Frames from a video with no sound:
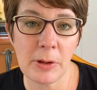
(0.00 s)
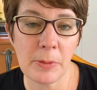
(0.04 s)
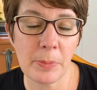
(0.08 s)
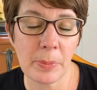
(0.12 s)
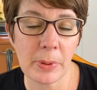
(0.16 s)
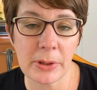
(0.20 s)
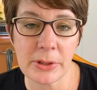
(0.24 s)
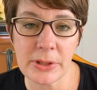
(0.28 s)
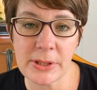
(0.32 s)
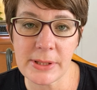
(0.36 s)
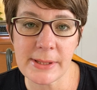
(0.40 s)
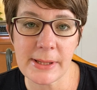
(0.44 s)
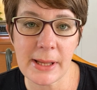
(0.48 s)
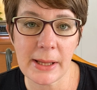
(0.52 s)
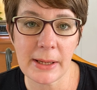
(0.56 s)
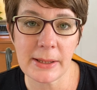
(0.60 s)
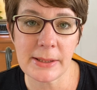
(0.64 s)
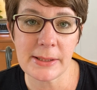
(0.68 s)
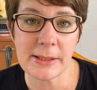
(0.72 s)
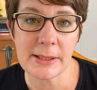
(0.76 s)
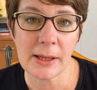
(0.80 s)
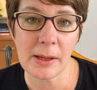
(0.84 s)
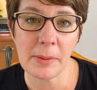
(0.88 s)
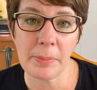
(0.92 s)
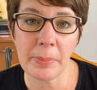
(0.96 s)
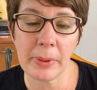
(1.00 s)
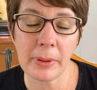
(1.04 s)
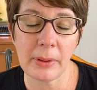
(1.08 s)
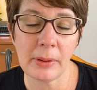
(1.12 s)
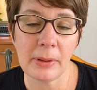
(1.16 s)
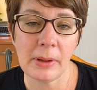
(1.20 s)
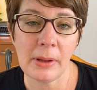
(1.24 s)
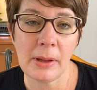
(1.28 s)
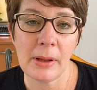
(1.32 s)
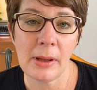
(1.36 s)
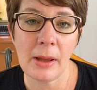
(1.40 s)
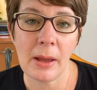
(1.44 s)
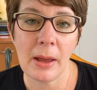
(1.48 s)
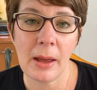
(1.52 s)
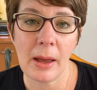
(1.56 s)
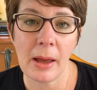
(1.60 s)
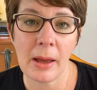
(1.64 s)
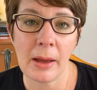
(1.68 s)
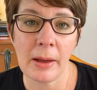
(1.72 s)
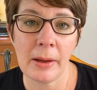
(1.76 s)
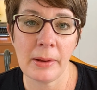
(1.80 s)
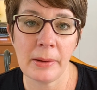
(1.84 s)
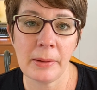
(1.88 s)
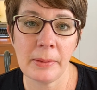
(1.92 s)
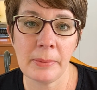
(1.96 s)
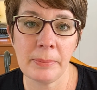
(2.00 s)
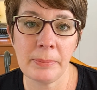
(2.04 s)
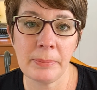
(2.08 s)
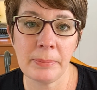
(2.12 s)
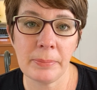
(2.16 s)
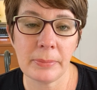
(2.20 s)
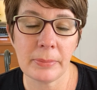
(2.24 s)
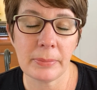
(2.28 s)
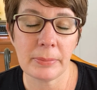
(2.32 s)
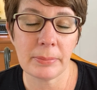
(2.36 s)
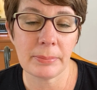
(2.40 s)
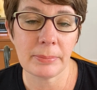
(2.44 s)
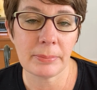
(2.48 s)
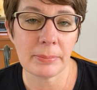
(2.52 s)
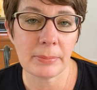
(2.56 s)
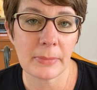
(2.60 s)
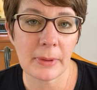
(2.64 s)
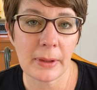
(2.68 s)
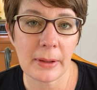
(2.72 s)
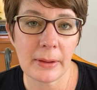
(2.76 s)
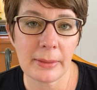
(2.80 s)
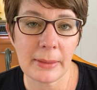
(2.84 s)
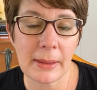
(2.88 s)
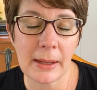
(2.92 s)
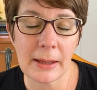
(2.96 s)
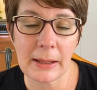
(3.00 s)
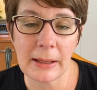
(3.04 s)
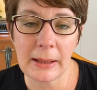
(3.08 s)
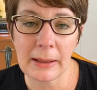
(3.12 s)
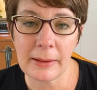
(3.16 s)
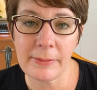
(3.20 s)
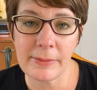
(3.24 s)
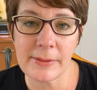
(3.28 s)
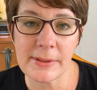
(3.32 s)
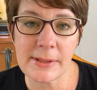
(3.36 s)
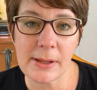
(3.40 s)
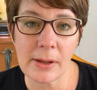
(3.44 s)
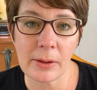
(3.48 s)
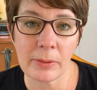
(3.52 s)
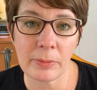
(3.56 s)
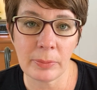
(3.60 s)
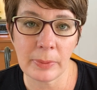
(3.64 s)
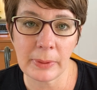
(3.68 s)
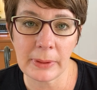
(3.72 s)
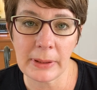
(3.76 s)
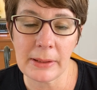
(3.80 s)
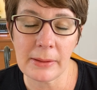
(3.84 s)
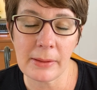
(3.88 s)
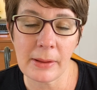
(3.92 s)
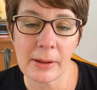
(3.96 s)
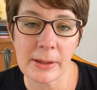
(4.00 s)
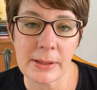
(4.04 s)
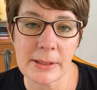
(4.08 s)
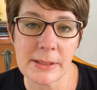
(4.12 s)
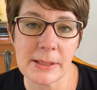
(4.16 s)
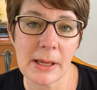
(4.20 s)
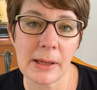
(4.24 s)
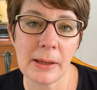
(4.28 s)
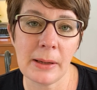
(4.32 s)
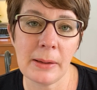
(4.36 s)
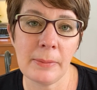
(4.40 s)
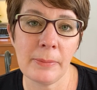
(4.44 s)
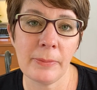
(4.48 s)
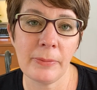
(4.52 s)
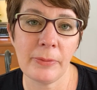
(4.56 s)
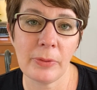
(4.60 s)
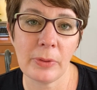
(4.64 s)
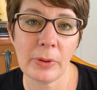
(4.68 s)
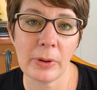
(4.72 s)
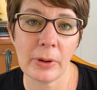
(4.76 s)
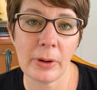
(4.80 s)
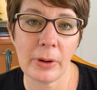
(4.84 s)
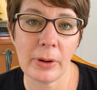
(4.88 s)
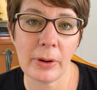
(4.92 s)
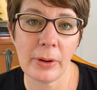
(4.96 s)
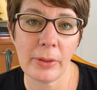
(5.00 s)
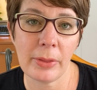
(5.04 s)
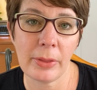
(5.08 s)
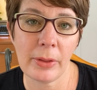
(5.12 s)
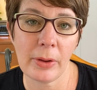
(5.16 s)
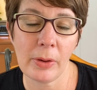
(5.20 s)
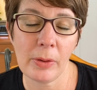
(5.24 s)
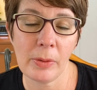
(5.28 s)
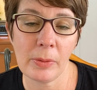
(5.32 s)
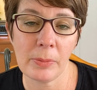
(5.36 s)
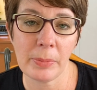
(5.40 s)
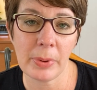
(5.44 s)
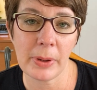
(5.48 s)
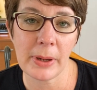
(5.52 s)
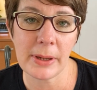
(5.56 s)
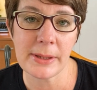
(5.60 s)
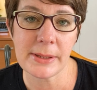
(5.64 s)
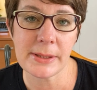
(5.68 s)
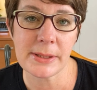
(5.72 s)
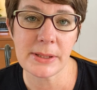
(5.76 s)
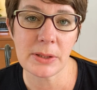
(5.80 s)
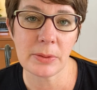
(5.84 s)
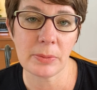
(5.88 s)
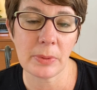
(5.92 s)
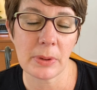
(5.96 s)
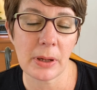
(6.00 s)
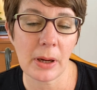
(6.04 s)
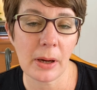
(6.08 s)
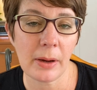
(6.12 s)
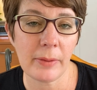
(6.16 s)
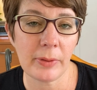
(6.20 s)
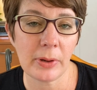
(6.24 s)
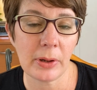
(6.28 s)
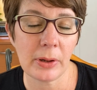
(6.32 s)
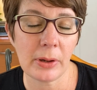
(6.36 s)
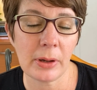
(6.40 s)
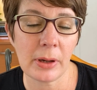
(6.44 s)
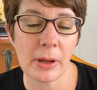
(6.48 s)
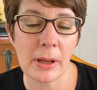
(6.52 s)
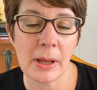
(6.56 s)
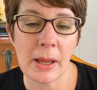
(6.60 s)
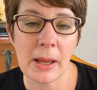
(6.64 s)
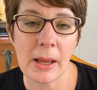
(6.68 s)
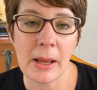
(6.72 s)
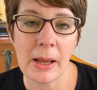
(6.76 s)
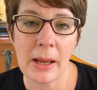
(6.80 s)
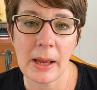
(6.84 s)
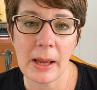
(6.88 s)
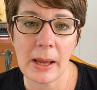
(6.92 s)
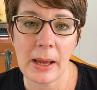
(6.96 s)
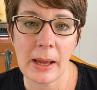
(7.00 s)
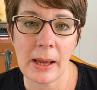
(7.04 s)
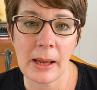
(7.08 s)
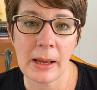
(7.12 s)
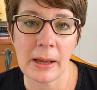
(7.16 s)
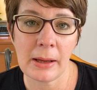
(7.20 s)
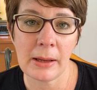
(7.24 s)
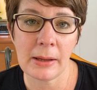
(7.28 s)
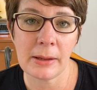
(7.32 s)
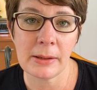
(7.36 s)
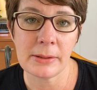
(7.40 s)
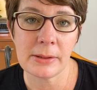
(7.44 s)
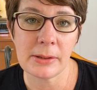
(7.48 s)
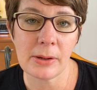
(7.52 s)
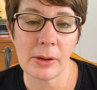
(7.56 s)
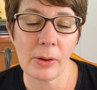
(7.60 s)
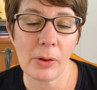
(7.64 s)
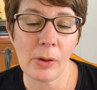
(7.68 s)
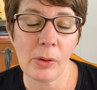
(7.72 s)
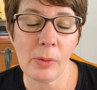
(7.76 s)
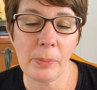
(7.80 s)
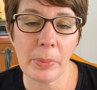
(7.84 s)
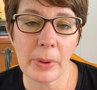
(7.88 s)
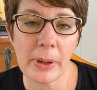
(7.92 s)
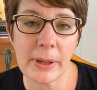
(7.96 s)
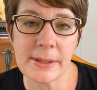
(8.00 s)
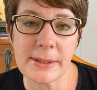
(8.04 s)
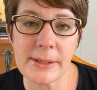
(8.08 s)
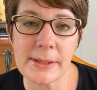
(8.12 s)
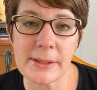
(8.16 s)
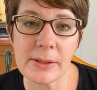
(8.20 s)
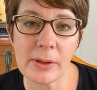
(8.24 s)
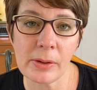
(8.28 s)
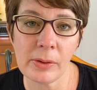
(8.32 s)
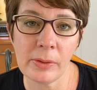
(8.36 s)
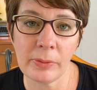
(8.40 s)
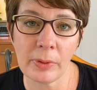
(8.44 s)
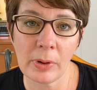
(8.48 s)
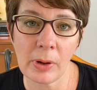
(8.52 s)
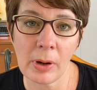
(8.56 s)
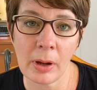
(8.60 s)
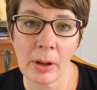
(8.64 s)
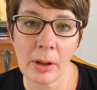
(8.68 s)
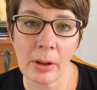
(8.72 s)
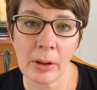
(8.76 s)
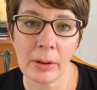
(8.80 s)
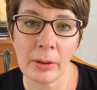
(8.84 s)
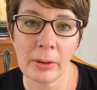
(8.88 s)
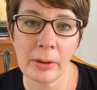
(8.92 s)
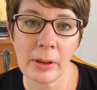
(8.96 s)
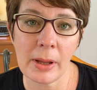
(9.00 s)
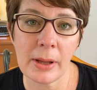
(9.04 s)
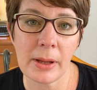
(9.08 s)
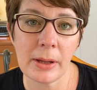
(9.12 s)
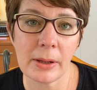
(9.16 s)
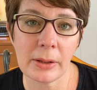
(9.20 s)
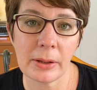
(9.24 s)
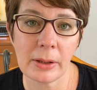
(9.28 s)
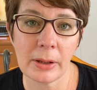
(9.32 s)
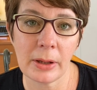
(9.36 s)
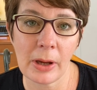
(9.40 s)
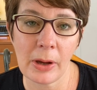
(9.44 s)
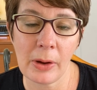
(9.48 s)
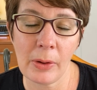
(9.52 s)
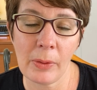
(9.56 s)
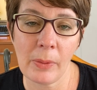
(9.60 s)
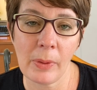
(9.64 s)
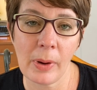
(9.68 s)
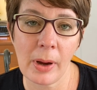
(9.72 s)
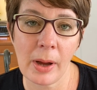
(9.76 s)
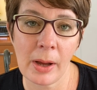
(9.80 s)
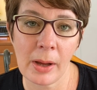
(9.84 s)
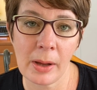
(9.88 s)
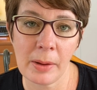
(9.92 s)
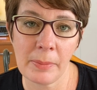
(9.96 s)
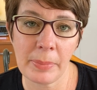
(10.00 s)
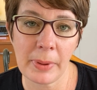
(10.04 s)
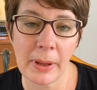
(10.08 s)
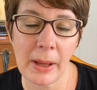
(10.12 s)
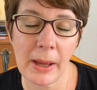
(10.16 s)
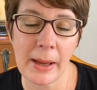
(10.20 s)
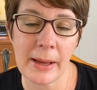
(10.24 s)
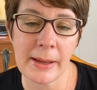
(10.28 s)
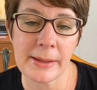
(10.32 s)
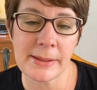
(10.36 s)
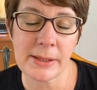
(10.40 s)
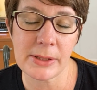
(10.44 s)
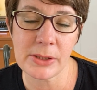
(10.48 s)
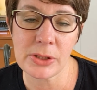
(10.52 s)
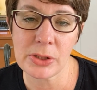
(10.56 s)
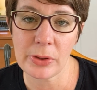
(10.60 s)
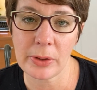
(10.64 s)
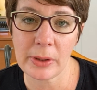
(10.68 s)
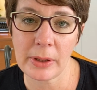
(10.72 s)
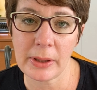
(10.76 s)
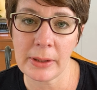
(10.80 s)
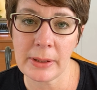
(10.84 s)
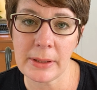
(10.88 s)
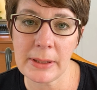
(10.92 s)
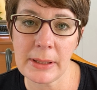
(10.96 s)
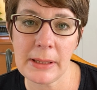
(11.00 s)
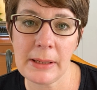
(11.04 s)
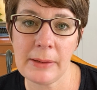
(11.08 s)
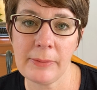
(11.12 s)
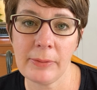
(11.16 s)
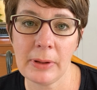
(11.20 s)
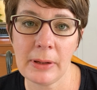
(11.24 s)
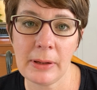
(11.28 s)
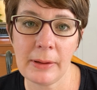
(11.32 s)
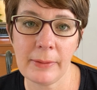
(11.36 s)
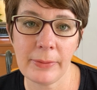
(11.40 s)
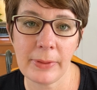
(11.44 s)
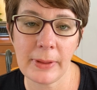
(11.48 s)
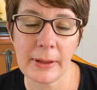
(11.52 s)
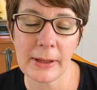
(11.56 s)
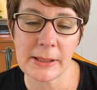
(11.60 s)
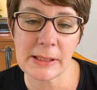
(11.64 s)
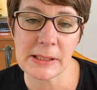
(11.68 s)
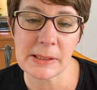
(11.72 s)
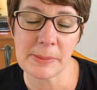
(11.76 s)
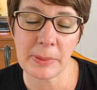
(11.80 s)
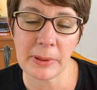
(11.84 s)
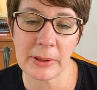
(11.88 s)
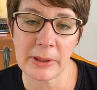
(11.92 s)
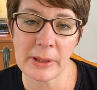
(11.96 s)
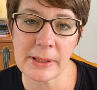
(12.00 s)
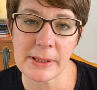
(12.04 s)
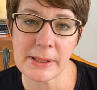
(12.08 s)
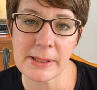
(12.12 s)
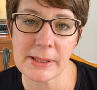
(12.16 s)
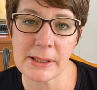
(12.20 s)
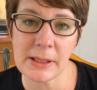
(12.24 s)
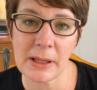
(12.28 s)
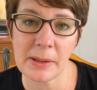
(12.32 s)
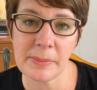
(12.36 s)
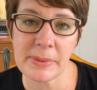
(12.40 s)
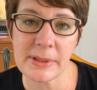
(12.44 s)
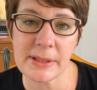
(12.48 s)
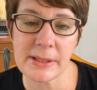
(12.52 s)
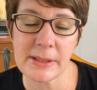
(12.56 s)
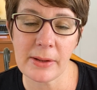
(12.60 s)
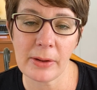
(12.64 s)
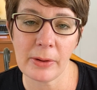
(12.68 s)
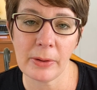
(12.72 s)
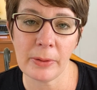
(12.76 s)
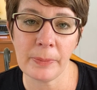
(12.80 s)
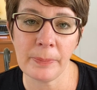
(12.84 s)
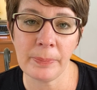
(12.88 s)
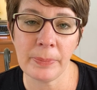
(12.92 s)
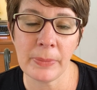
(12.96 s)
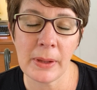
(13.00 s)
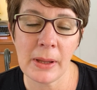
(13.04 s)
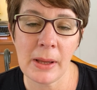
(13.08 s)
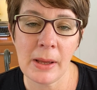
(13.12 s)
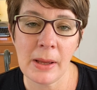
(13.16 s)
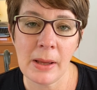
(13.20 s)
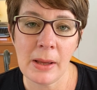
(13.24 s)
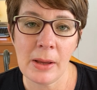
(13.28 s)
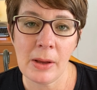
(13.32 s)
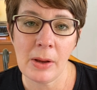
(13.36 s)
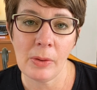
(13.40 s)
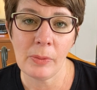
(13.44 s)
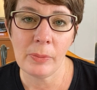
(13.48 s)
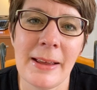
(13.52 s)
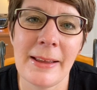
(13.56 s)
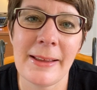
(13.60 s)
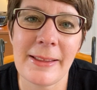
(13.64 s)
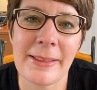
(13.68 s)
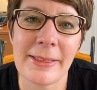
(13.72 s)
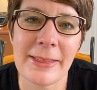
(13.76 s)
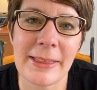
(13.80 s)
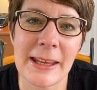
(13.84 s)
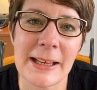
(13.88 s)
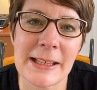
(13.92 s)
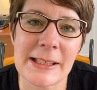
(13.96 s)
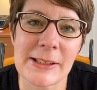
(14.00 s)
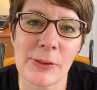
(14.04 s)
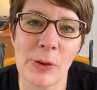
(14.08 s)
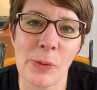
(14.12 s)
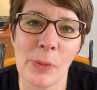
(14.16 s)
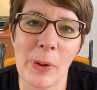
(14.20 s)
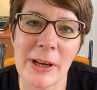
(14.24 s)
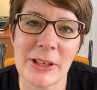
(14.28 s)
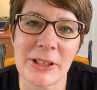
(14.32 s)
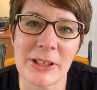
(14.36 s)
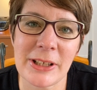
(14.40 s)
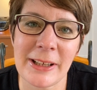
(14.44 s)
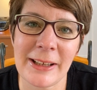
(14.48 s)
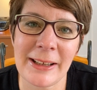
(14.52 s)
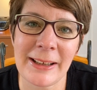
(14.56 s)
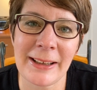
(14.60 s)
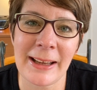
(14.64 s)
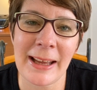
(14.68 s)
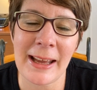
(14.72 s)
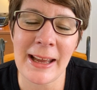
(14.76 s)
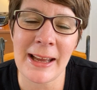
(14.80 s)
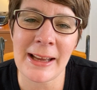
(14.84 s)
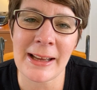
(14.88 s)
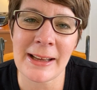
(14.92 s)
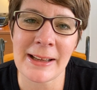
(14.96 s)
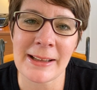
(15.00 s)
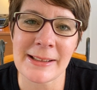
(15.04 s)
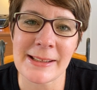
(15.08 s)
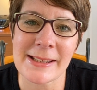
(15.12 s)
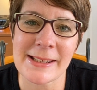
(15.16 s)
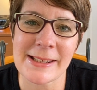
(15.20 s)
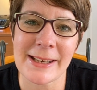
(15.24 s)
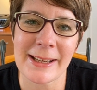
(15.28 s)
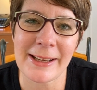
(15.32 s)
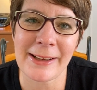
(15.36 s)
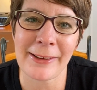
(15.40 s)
you purchase at a dip, that gives a really long time for the home price to recover, and home prices overall go up as a trend, even if they experience dips. So thanks for watching and stay